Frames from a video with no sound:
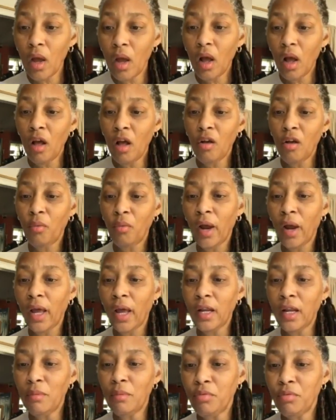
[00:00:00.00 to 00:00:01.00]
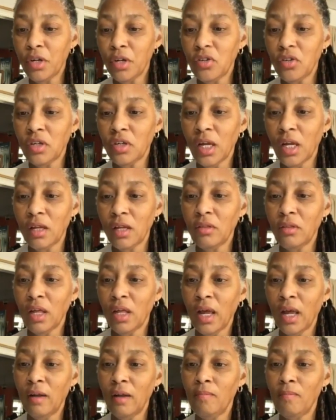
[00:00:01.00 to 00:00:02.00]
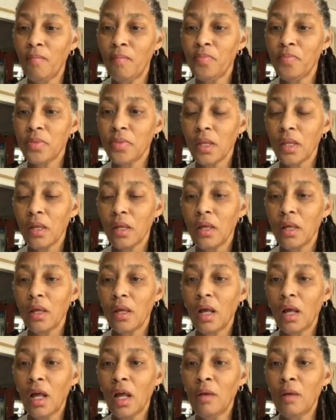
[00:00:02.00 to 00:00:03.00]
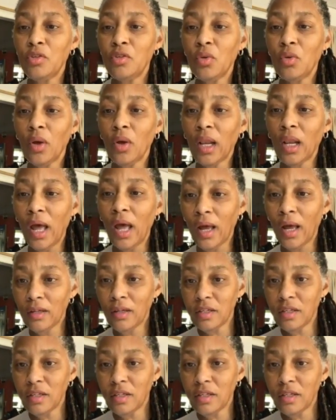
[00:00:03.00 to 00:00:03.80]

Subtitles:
Alrighty. Appreciate that. 2 o'clock